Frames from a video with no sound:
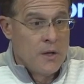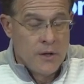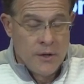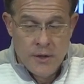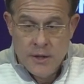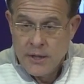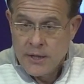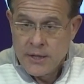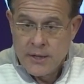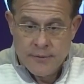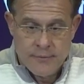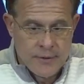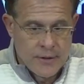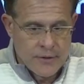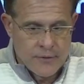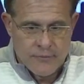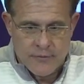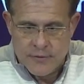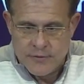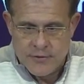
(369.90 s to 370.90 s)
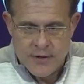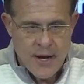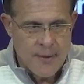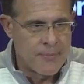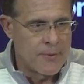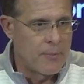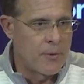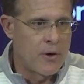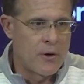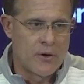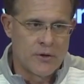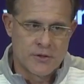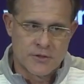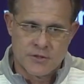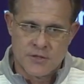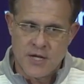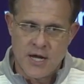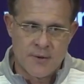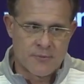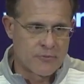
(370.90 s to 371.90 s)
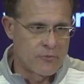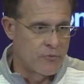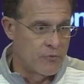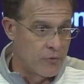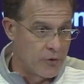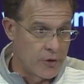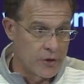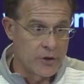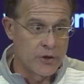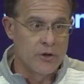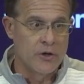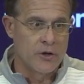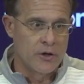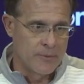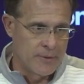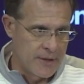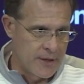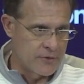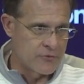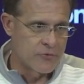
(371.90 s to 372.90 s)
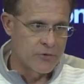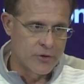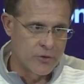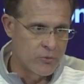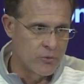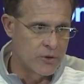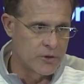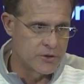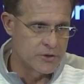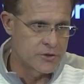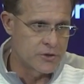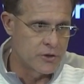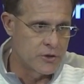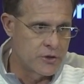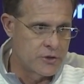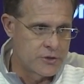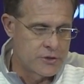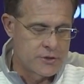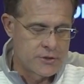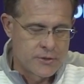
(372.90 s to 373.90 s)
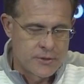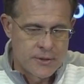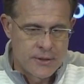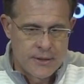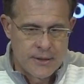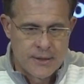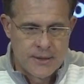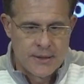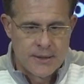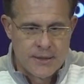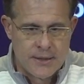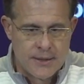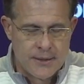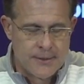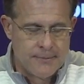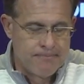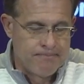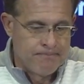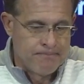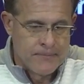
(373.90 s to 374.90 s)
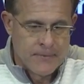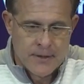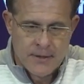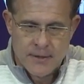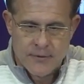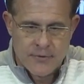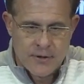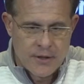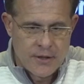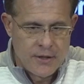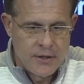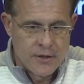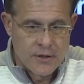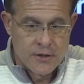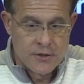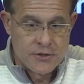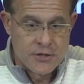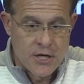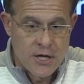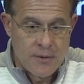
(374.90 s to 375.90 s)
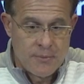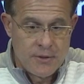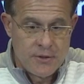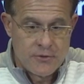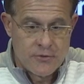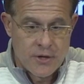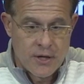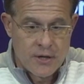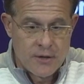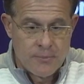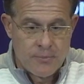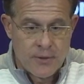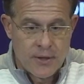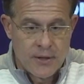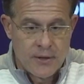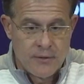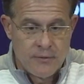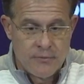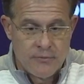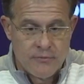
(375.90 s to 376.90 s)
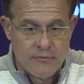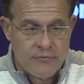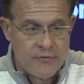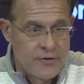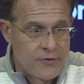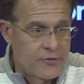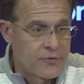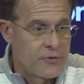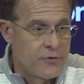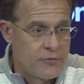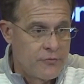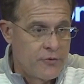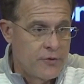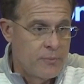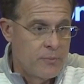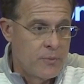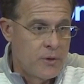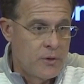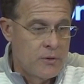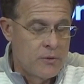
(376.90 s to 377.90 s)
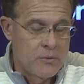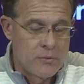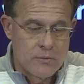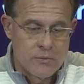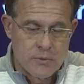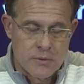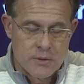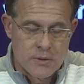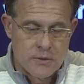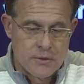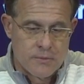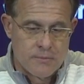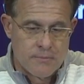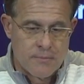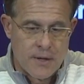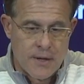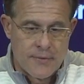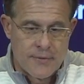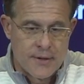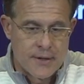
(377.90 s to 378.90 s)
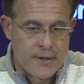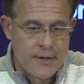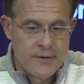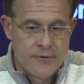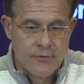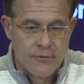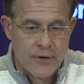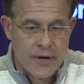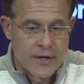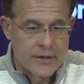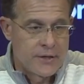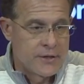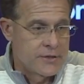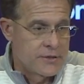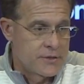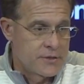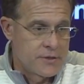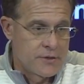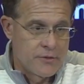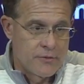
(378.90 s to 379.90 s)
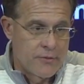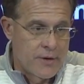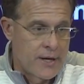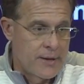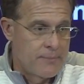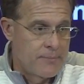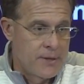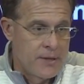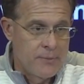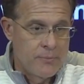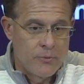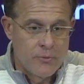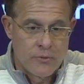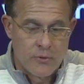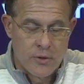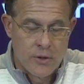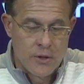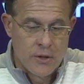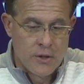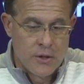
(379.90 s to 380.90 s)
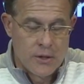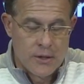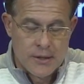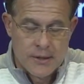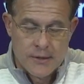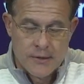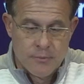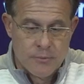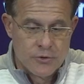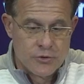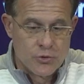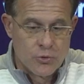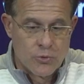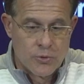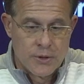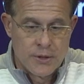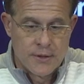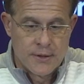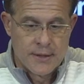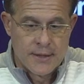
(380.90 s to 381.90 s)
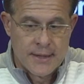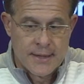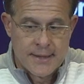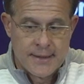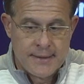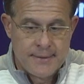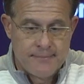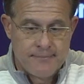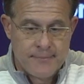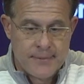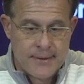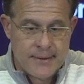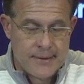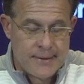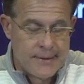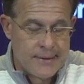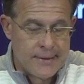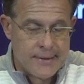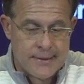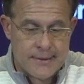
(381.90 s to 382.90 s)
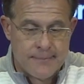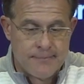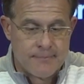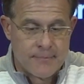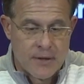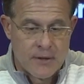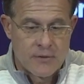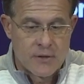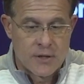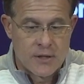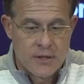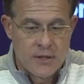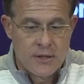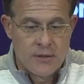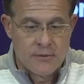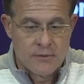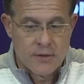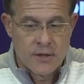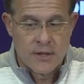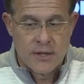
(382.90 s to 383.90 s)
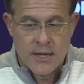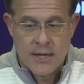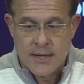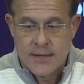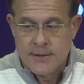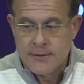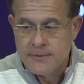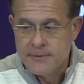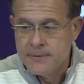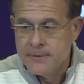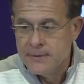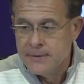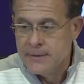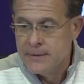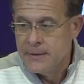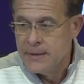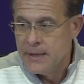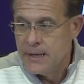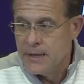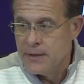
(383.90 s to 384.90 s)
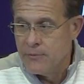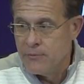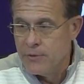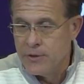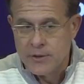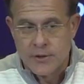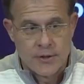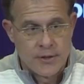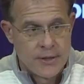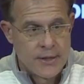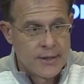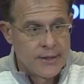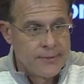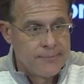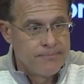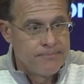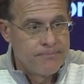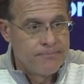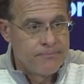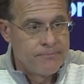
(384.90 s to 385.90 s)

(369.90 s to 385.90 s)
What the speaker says: Nick snapped the ball. His snaps were really good. I mean, that's really where it starts. And I thought he did a good job. He tried to play physical football. I think he directed us to the right people the majority of the night. And I thought he had a really good night.